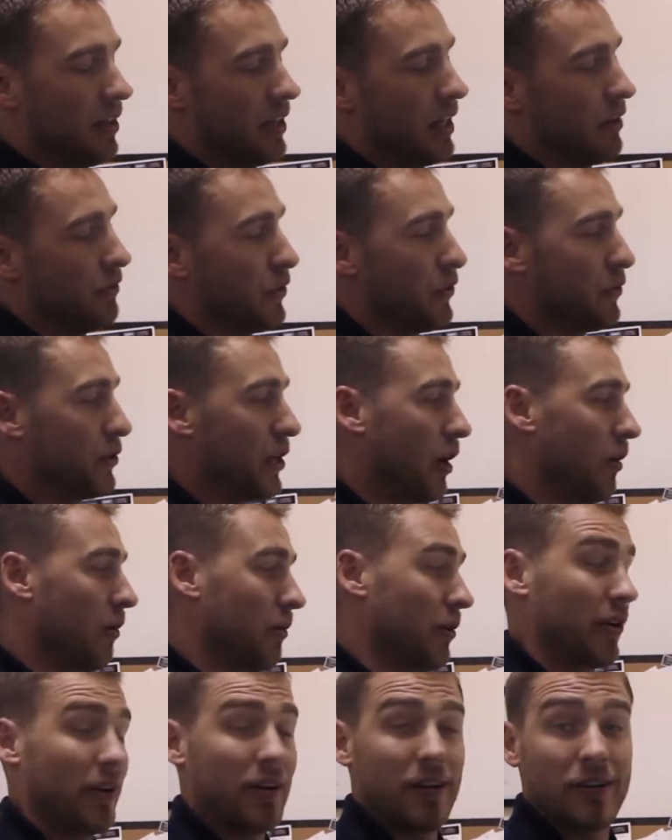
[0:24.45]
If you
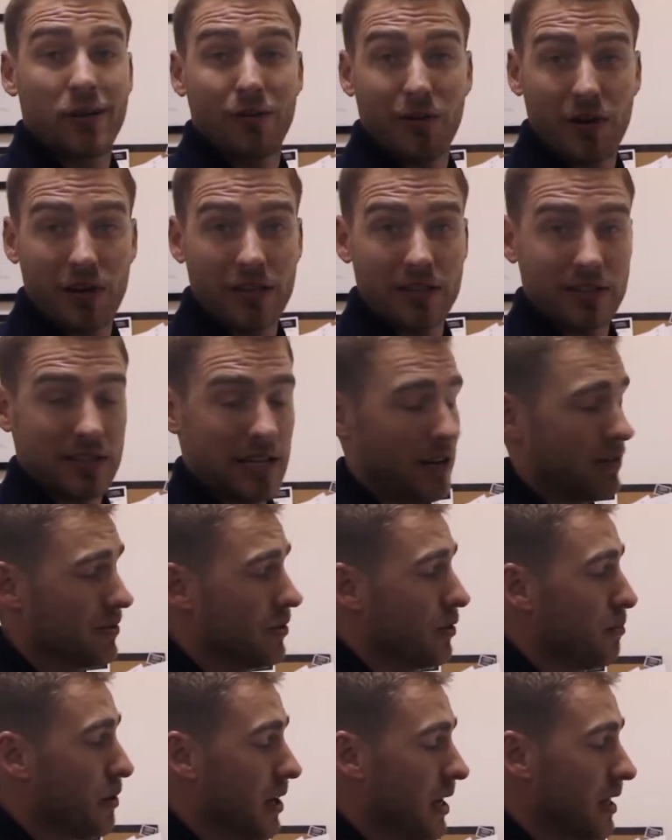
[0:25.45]
don't, you're going to know what it is now,
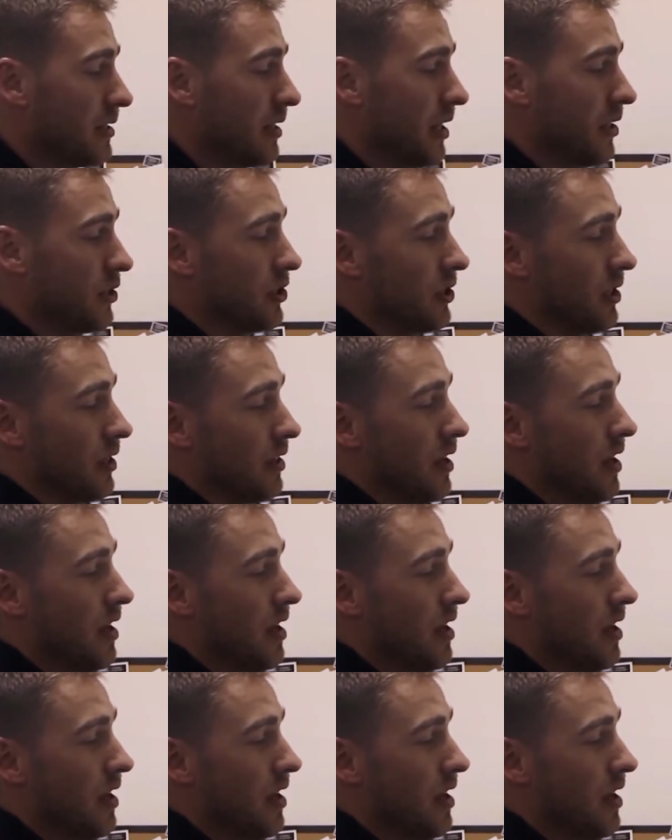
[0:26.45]
so pay attention.